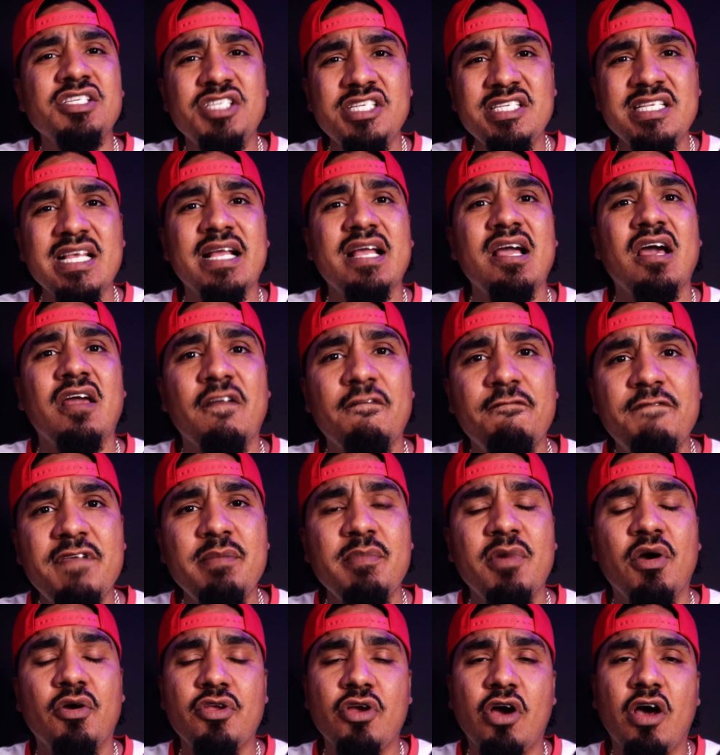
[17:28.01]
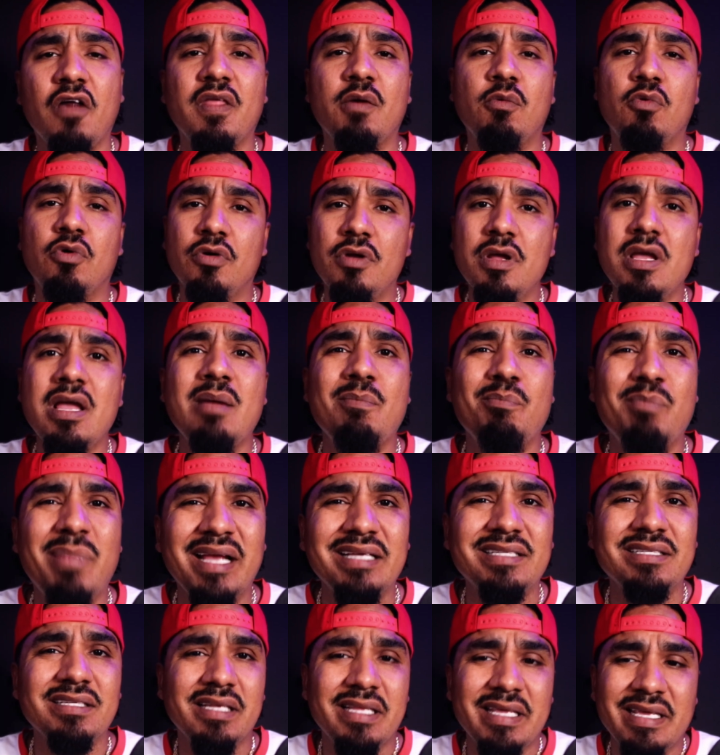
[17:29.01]
She's that kind of female, y'all, that will
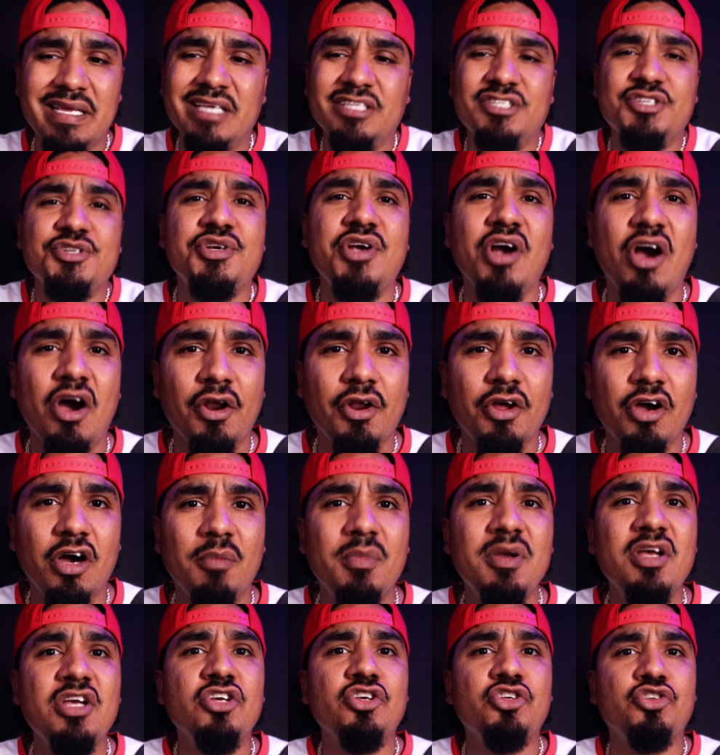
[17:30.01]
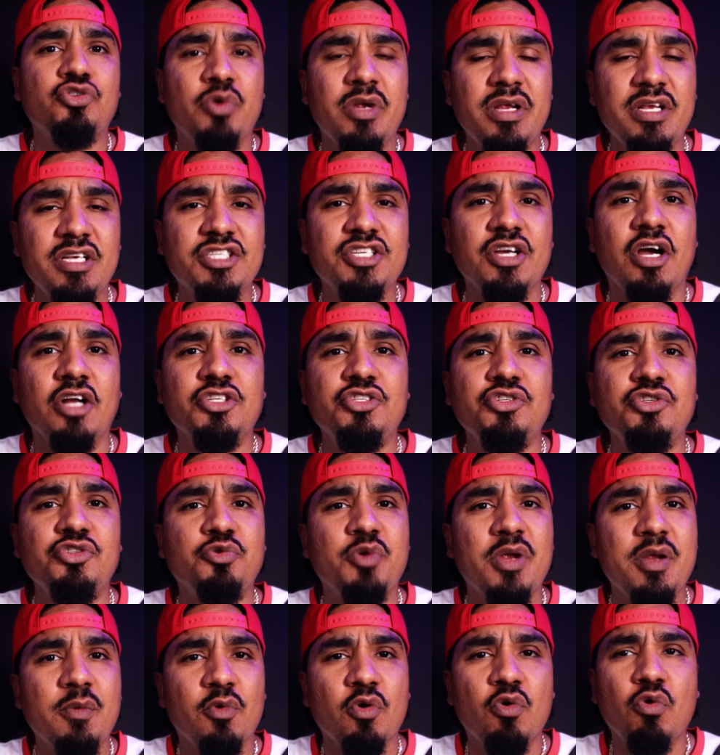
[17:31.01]
basically get you caught up, screenshot you,
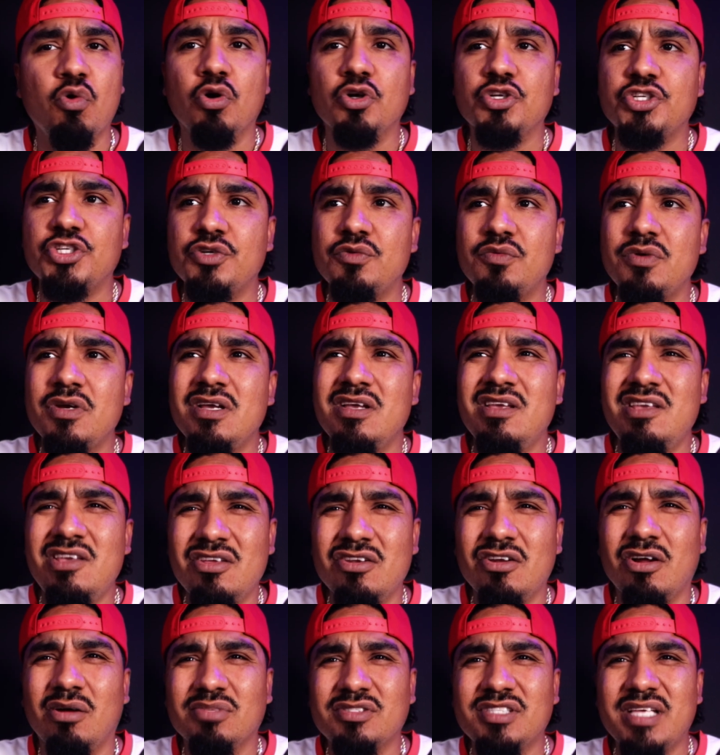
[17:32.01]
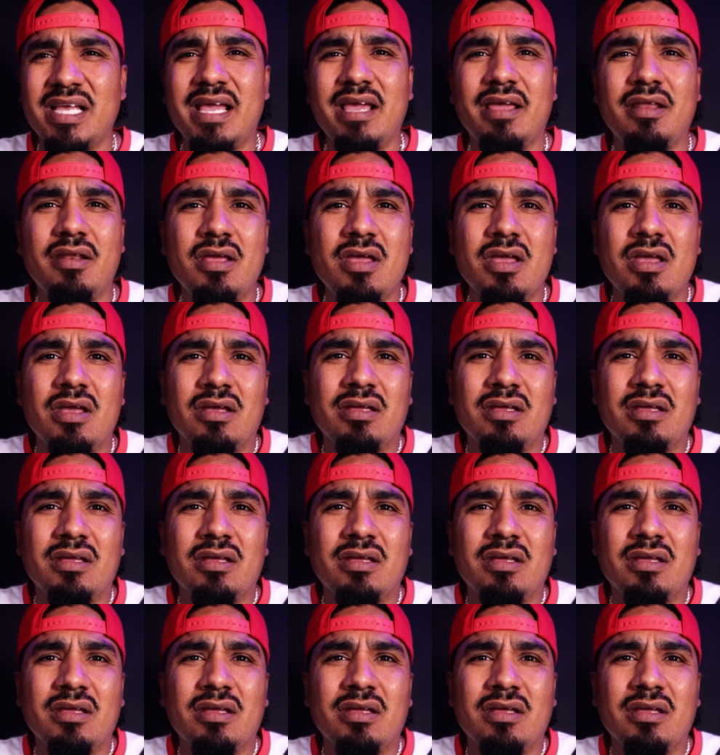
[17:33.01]
screen record you. You know what I'm saying?